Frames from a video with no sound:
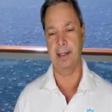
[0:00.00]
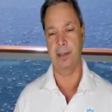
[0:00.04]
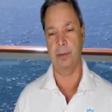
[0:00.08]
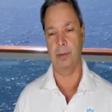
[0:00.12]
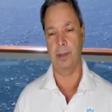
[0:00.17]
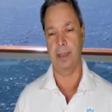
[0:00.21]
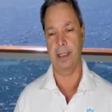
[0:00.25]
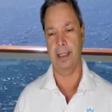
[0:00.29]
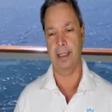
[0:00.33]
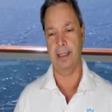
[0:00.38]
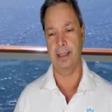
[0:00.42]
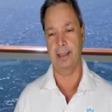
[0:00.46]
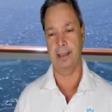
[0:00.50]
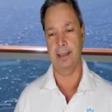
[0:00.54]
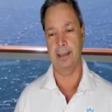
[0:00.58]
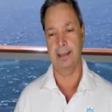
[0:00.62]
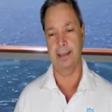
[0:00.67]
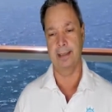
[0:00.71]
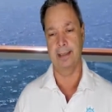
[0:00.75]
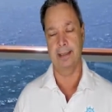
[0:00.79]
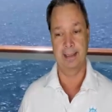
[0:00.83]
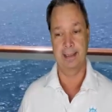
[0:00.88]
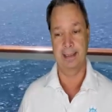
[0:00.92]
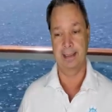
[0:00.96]
Well,
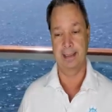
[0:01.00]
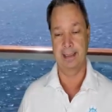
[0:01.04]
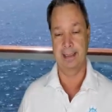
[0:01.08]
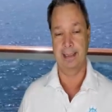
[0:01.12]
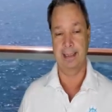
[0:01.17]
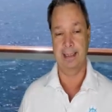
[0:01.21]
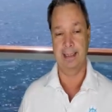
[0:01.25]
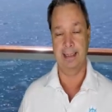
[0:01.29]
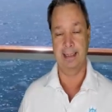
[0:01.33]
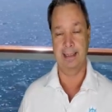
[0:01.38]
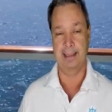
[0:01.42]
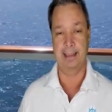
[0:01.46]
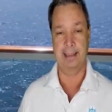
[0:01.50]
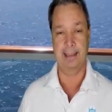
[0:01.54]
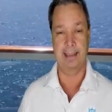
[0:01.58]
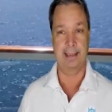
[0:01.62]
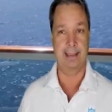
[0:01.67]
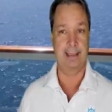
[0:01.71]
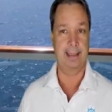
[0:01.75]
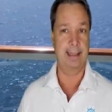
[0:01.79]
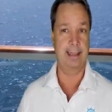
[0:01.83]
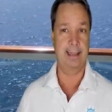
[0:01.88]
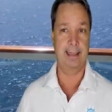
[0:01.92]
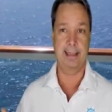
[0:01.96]
it
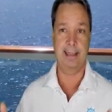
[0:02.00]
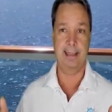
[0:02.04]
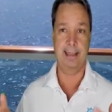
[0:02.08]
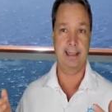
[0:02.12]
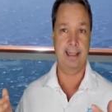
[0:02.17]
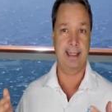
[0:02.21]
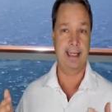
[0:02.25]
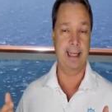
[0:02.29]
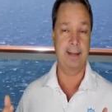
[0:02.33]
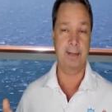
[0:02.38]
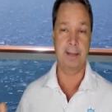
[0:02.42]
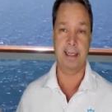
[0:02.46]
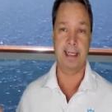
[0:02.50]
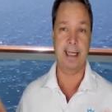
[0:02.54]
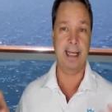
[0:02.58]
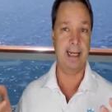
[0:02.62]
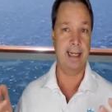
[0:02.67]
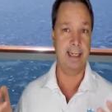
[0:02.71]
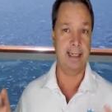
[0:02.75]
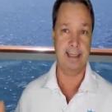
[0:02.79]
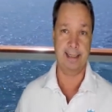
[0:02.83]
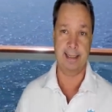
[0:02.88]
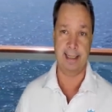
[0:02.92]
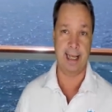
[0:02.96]
just keeps
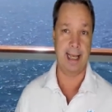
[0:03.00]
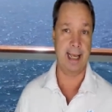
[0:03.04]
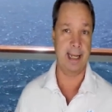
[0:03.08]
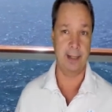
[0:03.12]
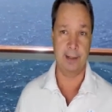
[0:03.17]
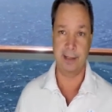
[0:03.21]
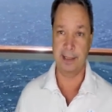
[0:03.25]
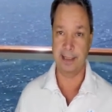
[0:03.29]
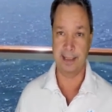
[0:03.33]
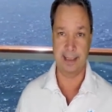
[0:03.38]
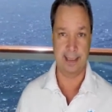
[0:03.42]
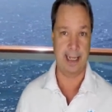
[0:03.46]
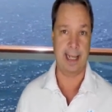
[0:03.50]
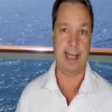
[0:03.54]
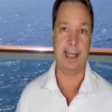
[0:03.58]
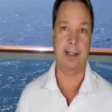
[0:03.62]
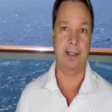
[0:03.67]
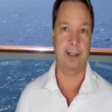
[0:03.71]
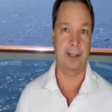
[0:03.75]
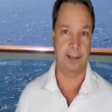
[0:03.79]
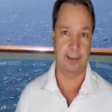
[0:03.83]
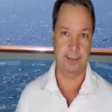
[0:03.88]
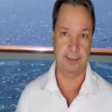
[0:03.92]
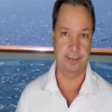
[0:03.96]
getting sadder and
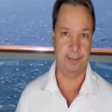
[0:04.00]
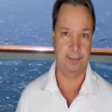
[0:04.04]
sadder.